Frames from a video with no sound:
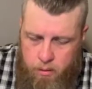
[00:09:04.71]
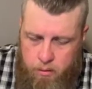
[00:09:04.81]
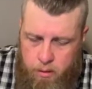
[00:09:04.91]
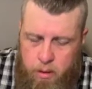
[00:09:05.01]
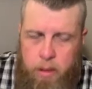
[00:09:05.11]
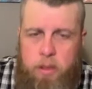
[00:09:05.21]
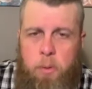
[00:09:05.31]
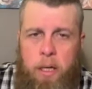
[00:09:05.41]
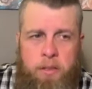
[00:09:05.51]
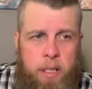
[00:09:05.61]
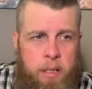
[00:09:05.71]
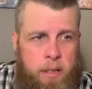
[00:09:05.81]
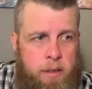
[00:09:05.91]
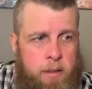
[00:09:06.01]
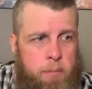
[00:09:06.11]
Here's what I'll say
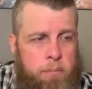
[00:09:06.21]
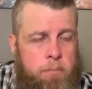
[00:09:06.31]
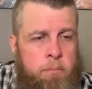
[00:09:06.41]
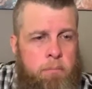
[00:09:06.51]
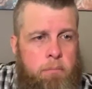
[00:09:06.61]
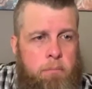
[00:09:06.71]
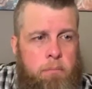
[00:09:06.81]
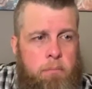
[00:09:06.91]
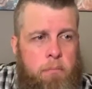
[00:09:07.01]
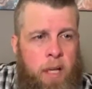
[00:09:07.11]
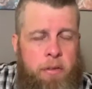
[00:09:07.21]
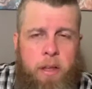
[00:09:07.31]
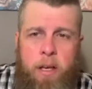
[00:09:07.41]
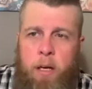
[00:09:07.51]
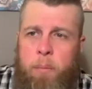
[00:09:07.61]
this. In
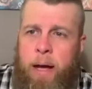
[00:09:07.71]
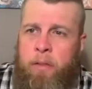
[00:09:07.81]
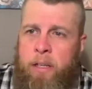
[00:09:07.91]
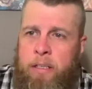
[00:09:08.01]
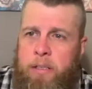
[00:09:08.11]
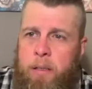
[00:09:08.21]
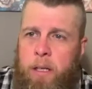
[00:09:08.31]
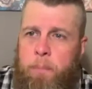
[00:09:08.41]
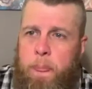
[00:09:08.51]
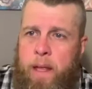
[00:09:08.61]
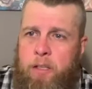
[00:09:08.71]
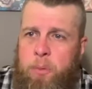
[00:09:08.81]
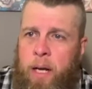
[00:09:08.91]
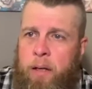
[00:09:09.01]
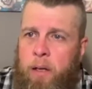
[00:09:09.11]
thinking about this, here's what
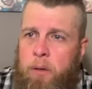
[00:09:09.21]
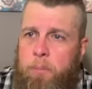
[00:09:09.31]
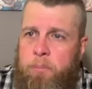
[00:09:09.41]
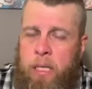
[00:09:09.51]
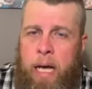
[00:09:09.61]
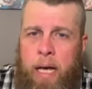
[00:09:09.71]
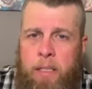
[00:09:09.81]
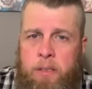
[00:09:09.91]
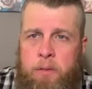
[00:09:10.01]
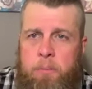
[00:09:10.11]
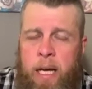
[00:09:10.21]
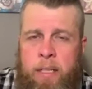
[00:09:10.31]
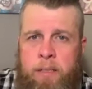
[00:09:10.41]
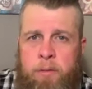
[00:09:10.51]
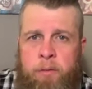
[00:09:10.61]
I know. God is
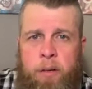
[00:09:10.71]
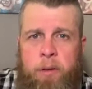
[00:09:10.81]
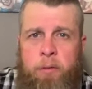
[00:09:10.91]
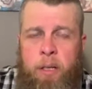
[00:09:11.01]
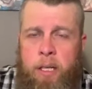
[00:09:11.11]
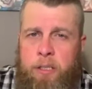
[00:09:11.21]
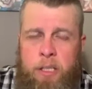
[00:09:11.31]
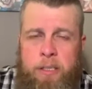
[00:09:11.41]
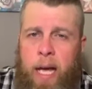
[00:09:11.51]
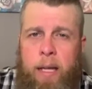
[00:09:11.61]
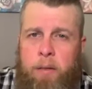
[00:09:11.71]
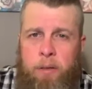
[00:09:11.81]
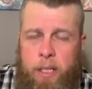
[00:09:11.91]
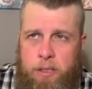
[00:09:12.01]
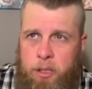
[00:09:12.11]
a very relational, he's highly
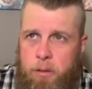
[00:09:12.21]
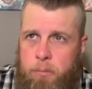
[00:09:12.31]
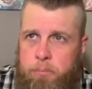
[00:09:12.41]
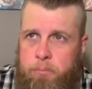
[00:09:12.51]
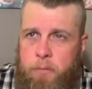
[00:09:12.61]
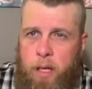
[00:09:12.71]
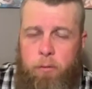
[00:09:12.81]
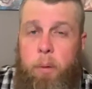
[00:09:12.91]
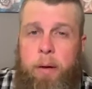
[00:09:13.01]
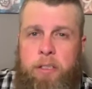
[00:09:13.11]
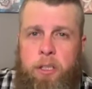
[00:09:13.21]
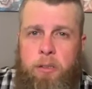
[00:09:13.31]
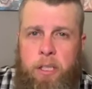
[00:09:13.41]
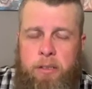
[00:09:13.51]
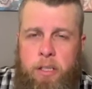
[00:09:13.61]
relational. If we were at church,
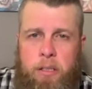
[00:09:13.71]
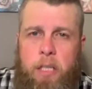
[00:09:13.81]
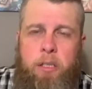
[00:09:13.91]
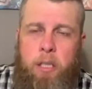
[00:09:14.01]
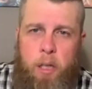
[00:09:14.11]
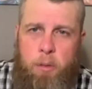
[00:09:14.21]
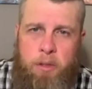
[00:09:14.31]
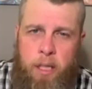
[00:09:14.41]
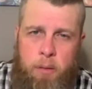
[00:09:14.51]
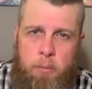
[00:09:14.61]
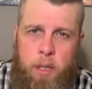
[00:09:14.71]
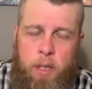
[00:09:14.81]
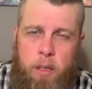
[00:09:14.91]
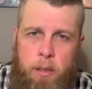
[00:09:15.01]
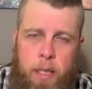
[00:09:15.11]
I'd say touch a neighbor and tell him
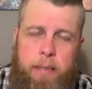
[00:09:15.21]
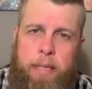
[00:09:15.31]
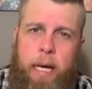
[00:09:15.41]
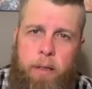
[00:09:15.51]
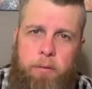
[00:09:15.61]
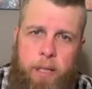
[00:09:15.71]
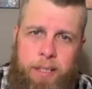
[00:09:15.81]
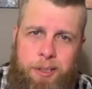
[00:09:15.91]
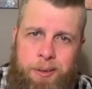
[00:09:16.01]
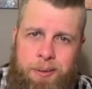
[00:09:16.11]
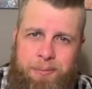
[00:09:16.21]
God's highly relational.